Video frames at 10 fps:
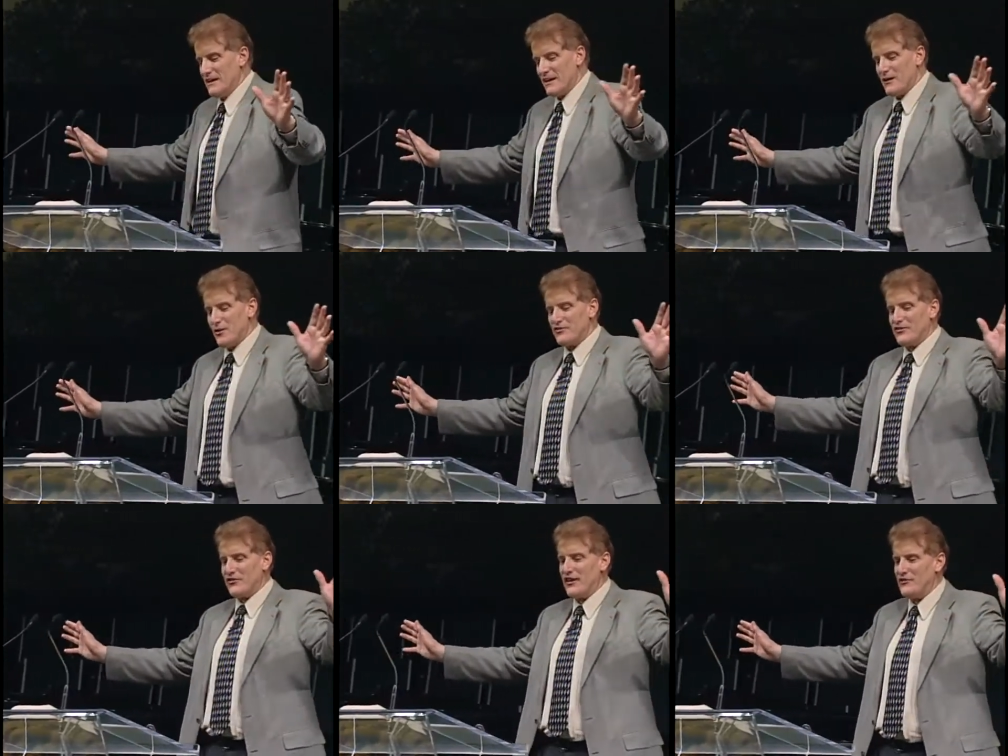And I want
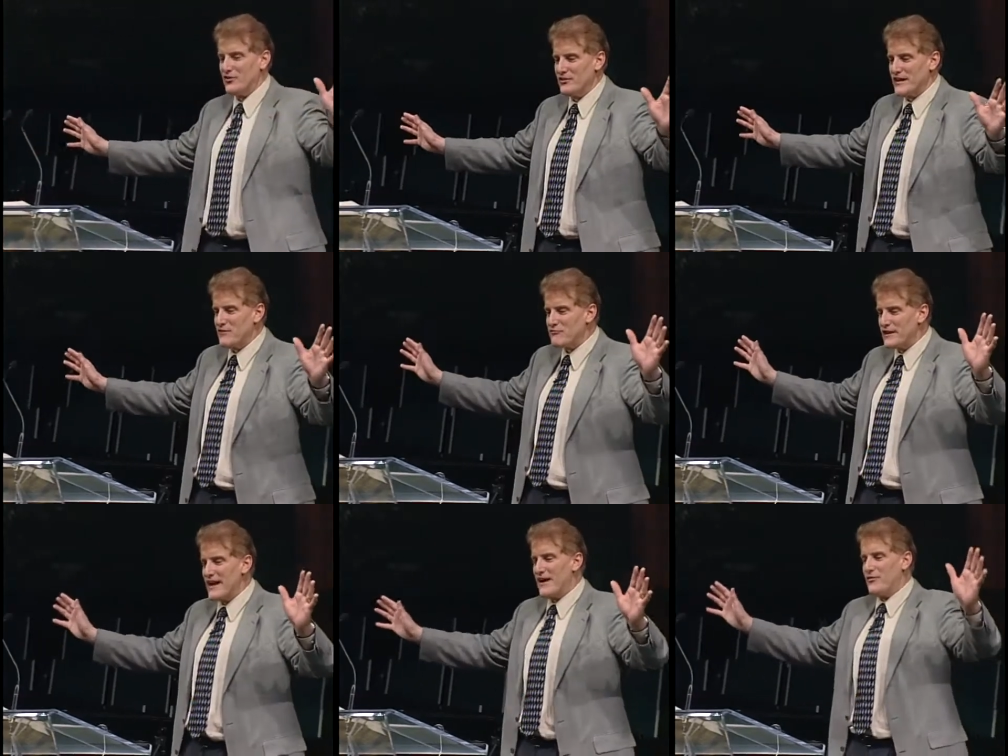to say to you that
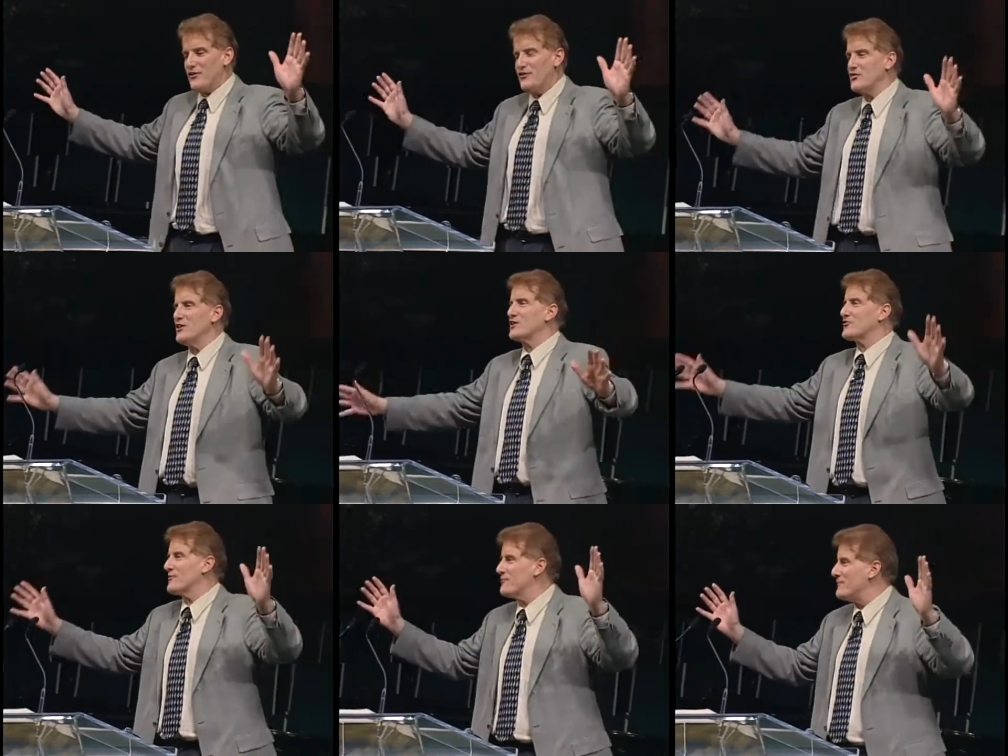every healthy church
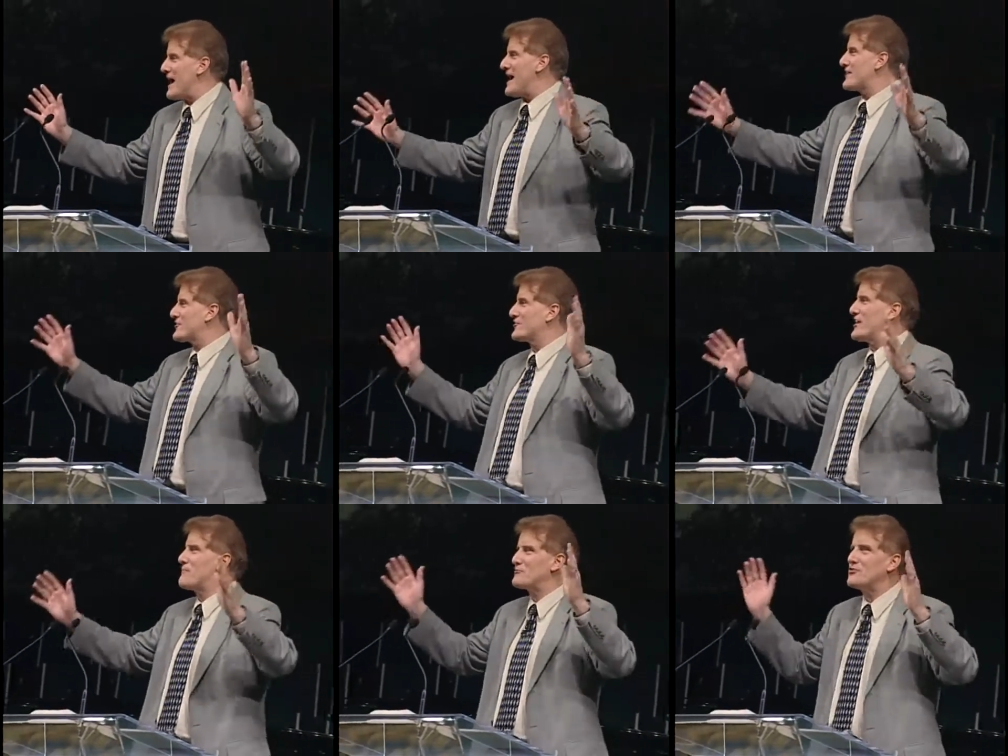from Acts
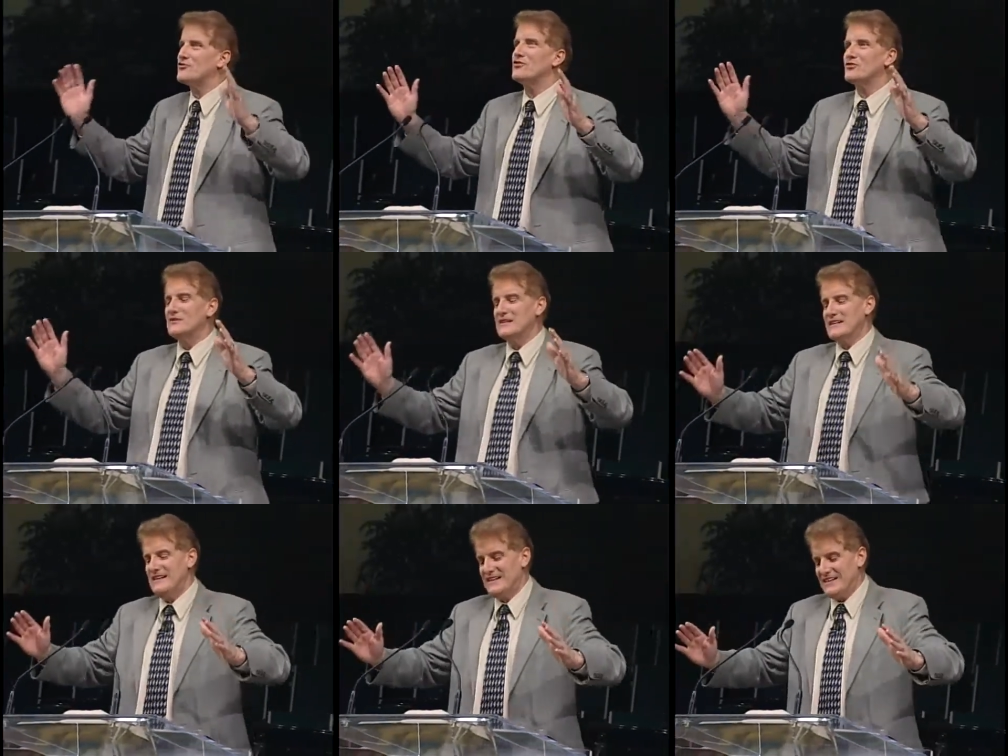chapter 2
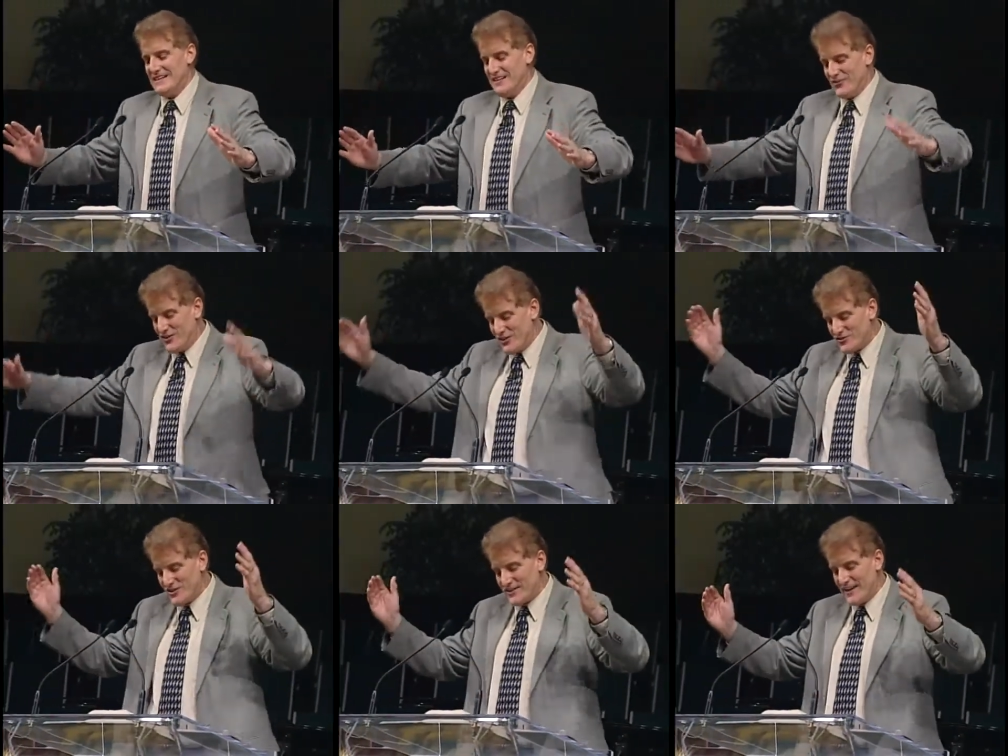
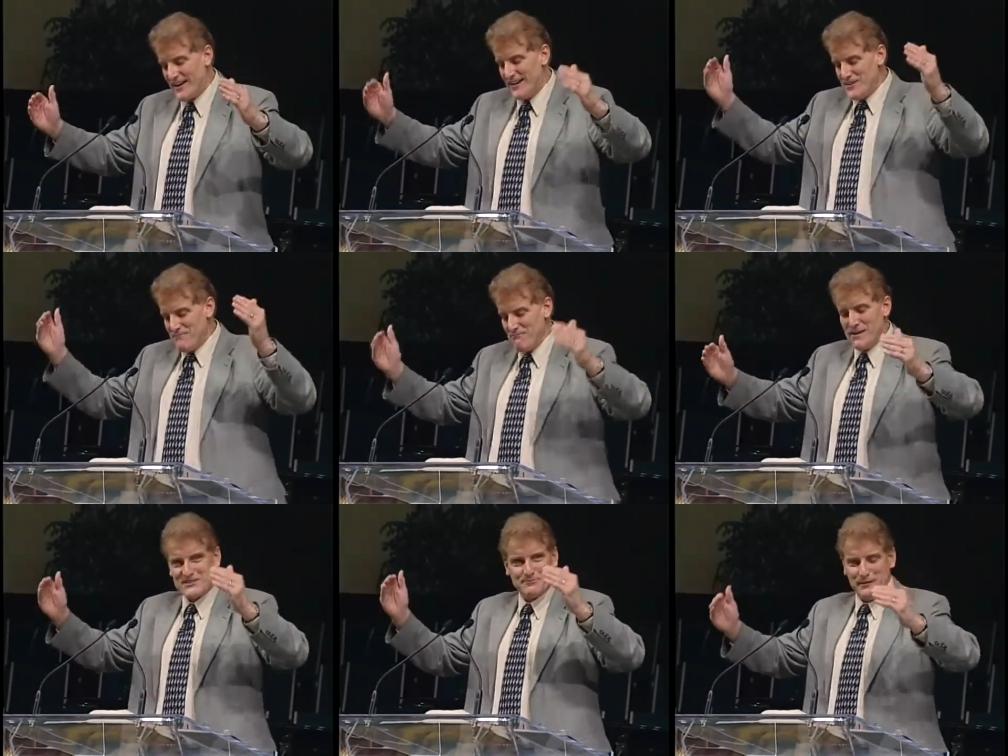until today
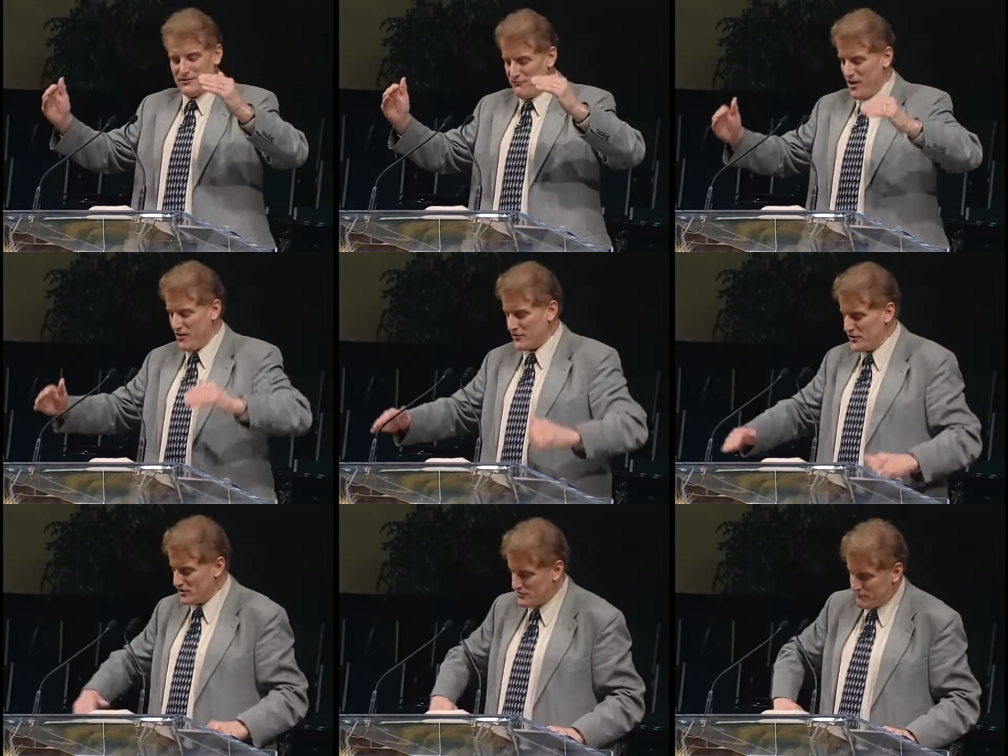must be involved
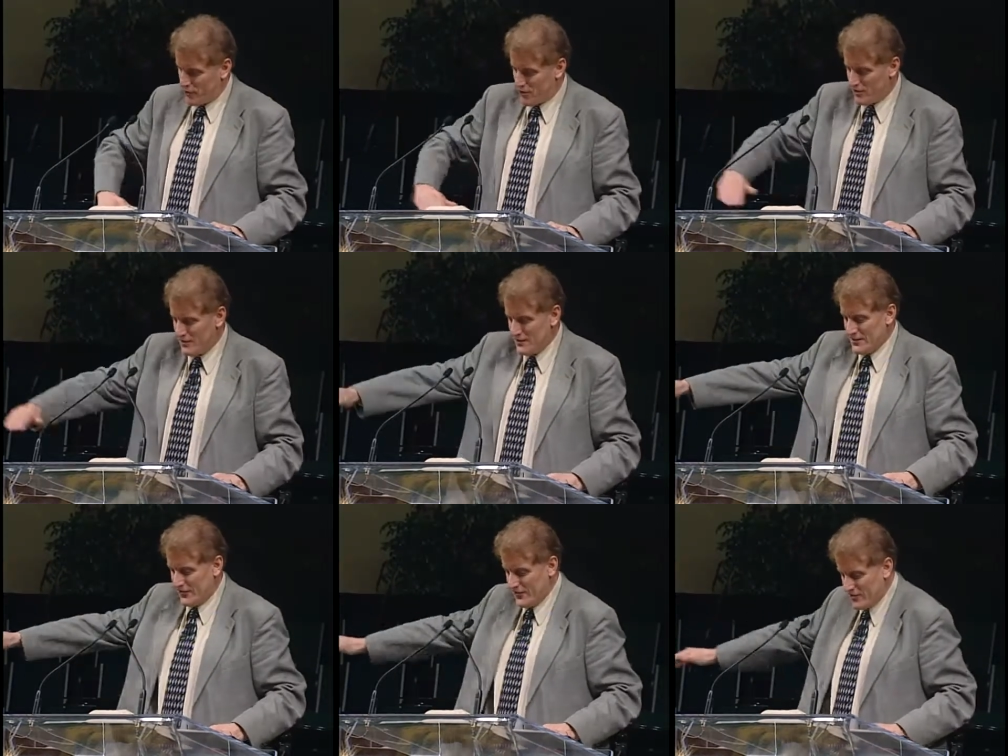in those four
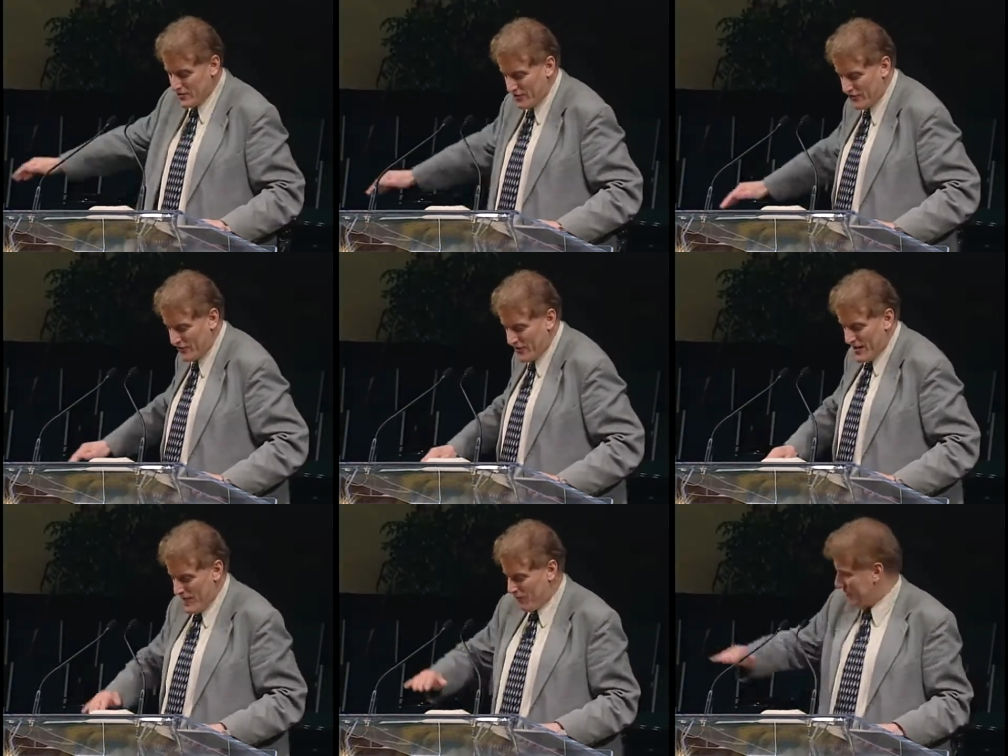circles
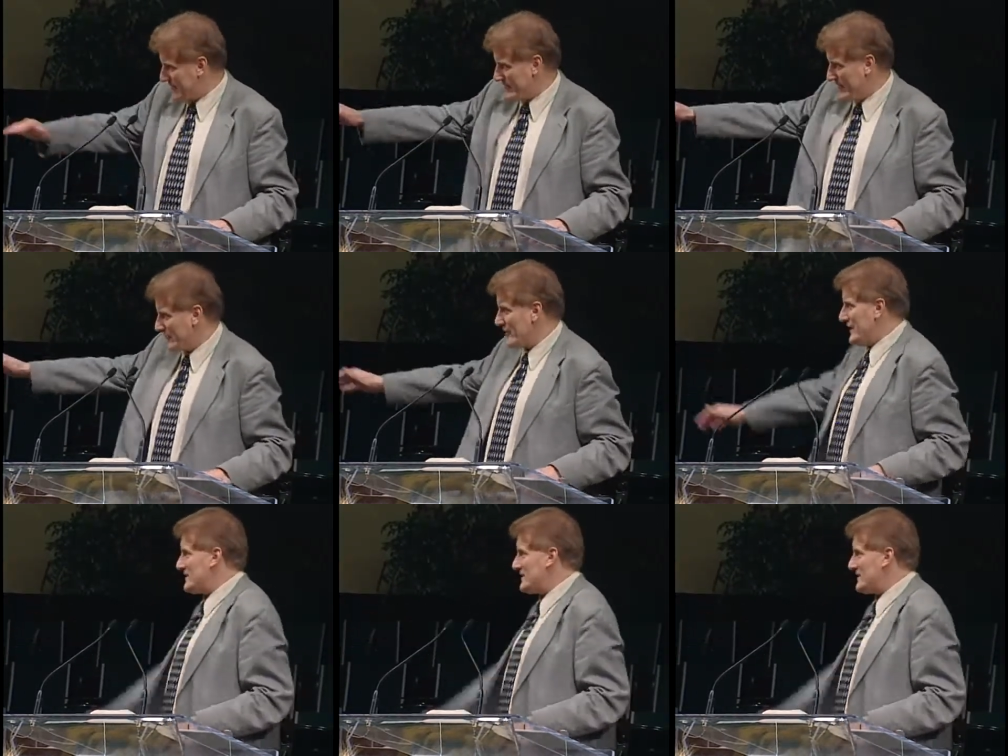of witness.